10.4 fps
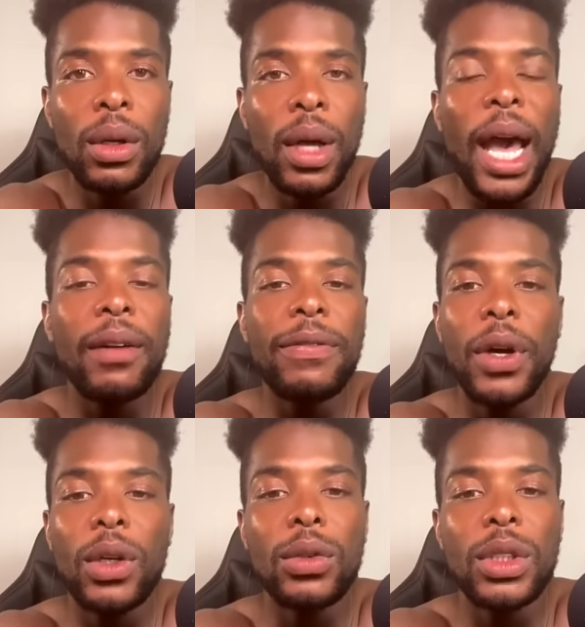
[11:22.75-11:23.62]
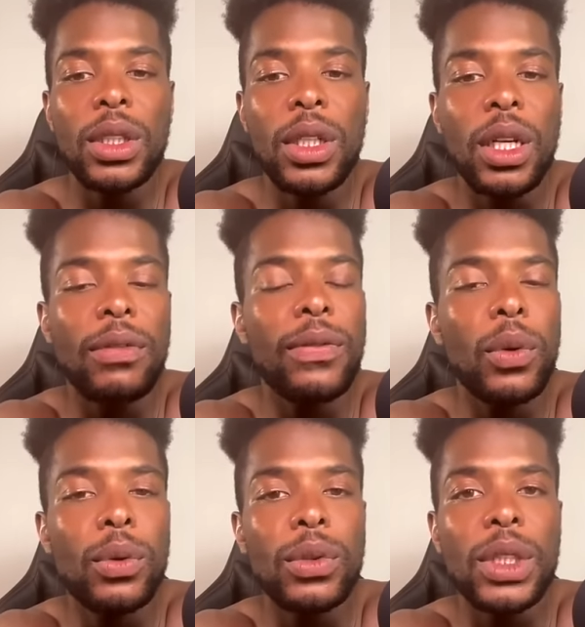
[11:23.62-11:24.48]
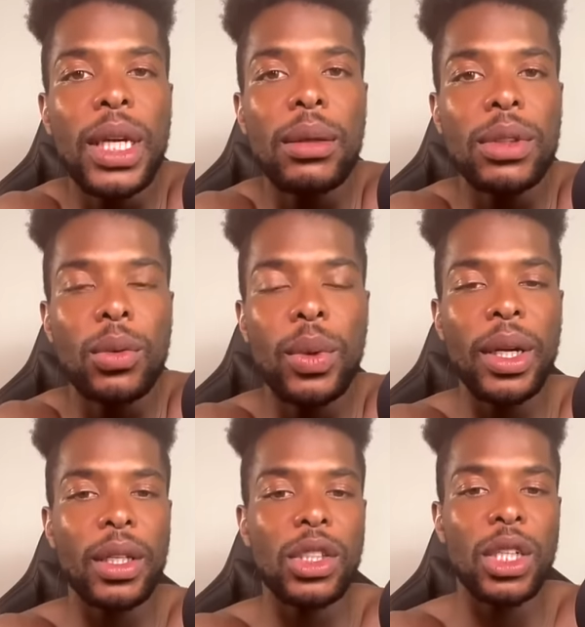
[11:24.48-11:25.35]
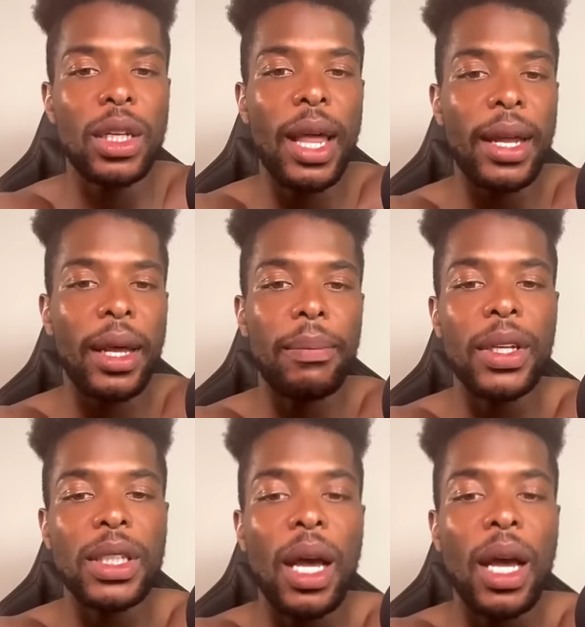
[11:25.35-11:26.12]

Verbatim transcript: How the fuck you still get food stamps and wick and shit like that, bitch?